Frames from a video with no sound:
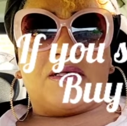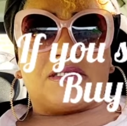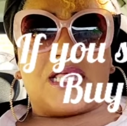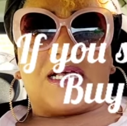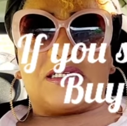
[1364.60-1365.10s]

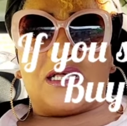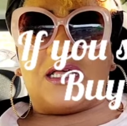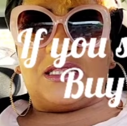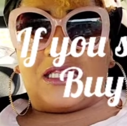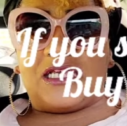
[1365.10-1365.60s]
like a,
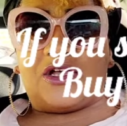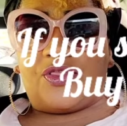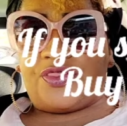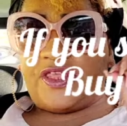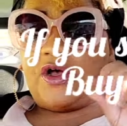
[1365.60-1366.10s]
the uh,
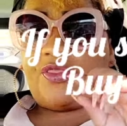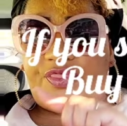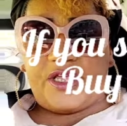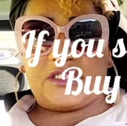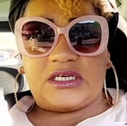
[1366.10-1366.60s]
the
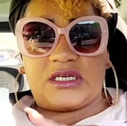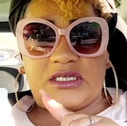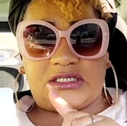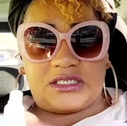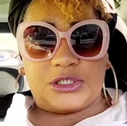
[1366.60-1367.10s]
authentic
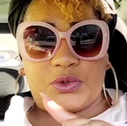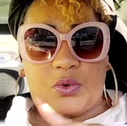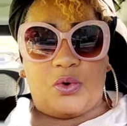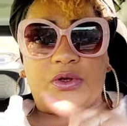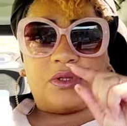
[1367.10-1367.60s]
essential
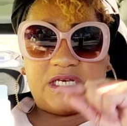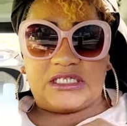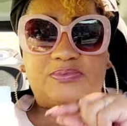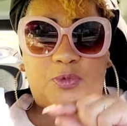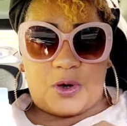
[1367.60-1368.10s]
oil
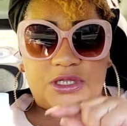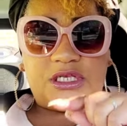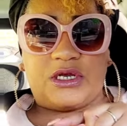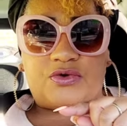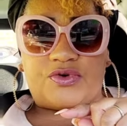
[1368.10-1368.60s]
is one of the
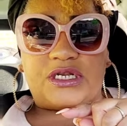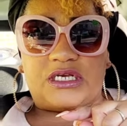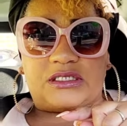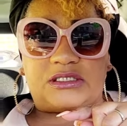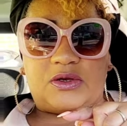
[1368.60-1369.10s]

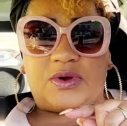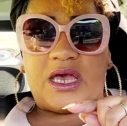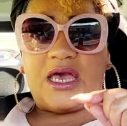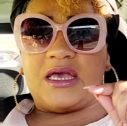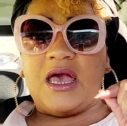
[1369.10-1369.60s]
ingredients,
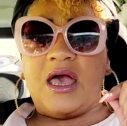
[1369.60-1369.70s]
okay?